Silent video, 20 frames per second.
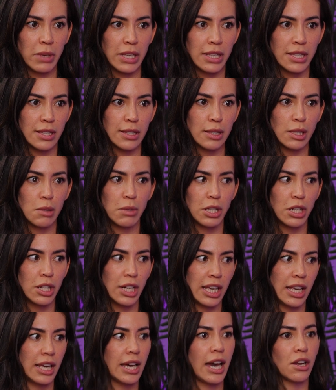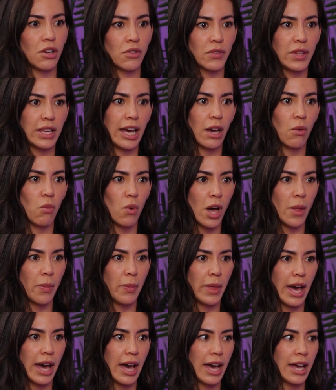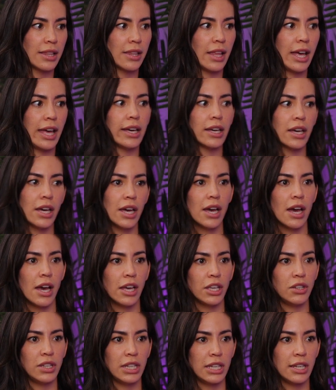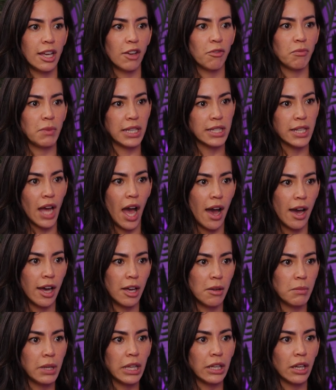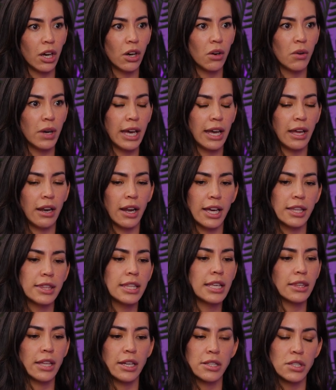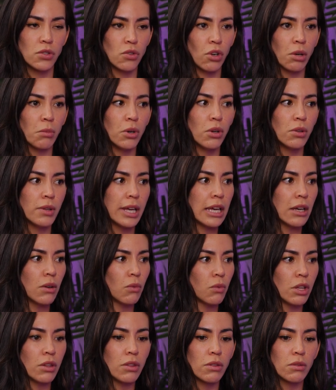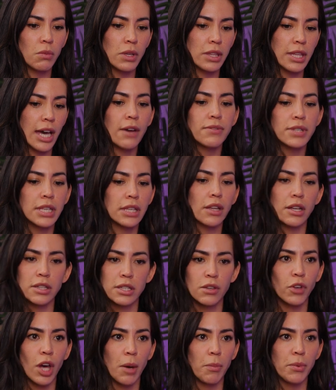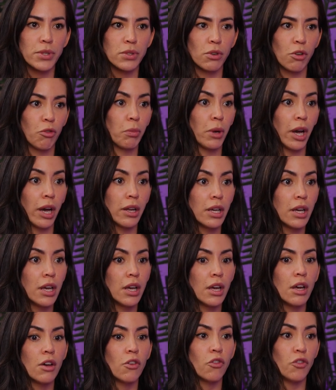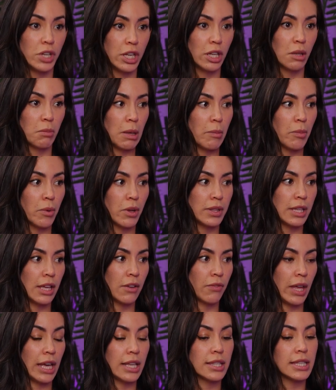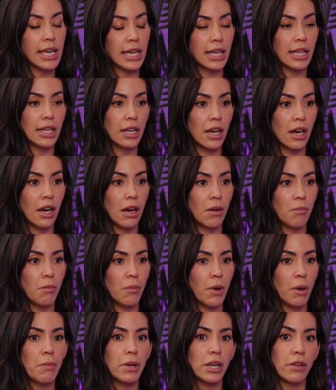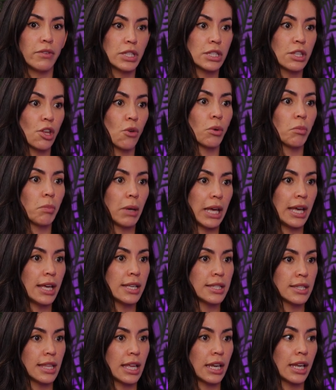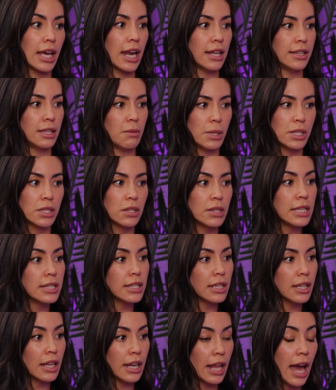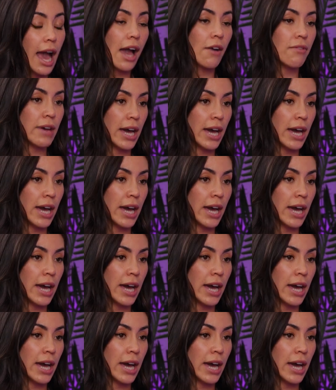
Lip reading: me into this community. I don't think I want that. Like, you need to give me time, you know? And I think that's normal. Like with I've seen lots of couples who have brought vanilla people and they've like taken a bit of a slower pace and then guided them into this and then have